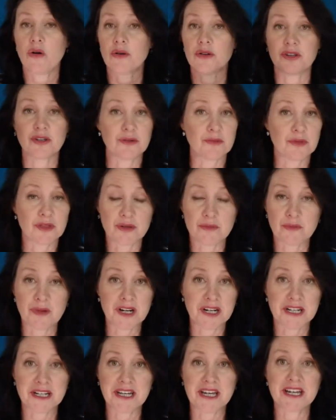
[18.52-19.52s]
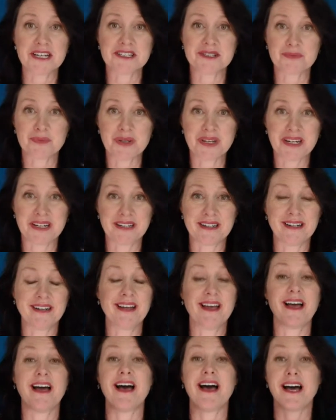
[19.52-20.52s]
the money has been
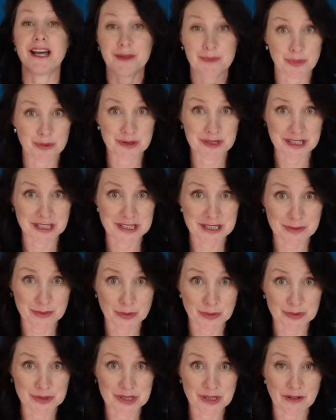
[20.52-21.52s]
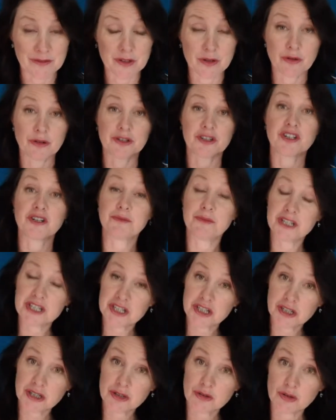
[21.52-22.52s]
unpredictable. So if you're on
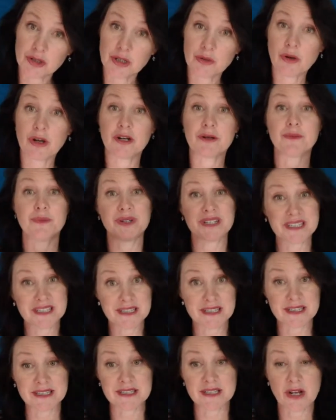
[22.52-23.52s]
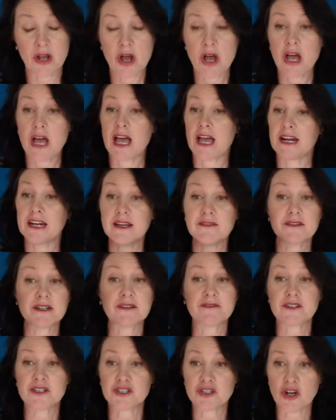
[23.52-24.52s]
commission or you own a business, and even
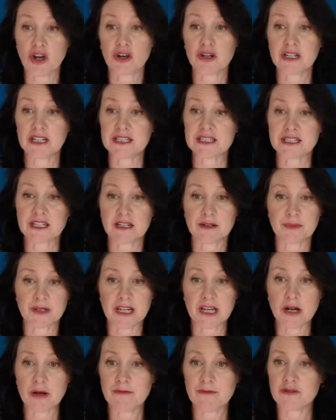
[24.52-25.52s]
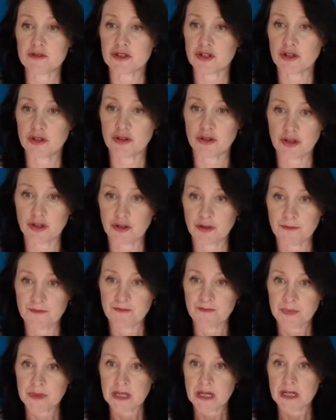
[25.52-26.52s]
if you don't, it's going to be helpful to you.
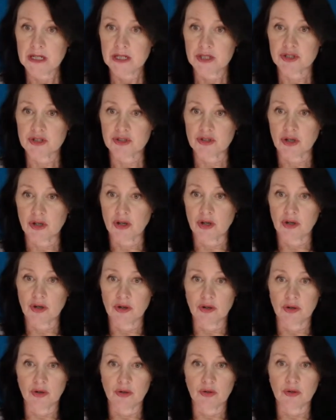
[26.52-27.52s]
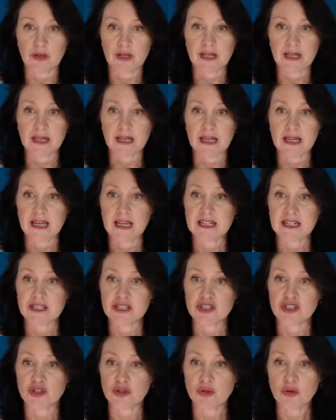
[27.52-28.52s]
So
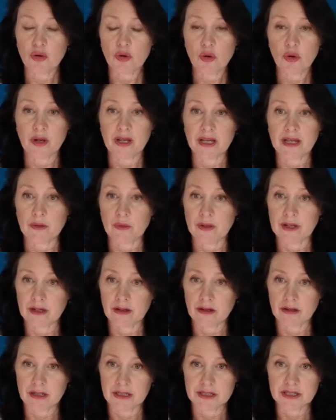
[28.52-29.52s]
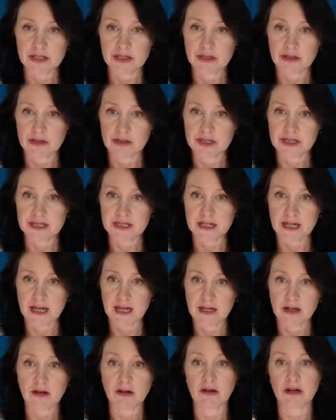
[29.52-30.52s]
enjoy. We're going to start.
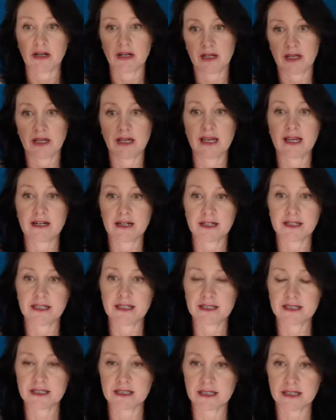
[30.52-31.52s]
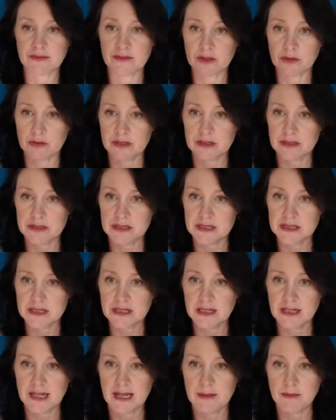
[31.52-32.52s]
And I need to give you a
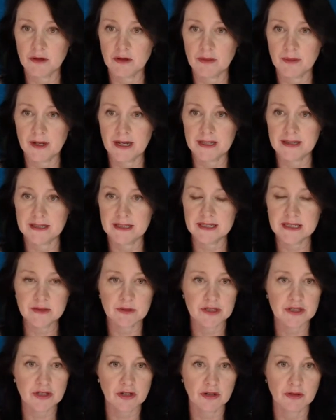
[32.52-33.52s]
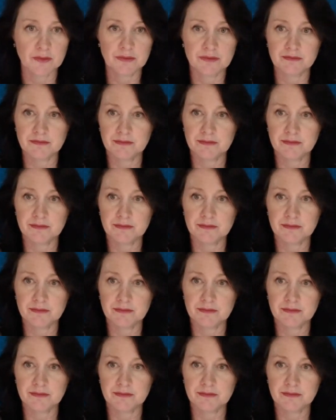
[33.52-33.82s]
disclaimer about this, which I'll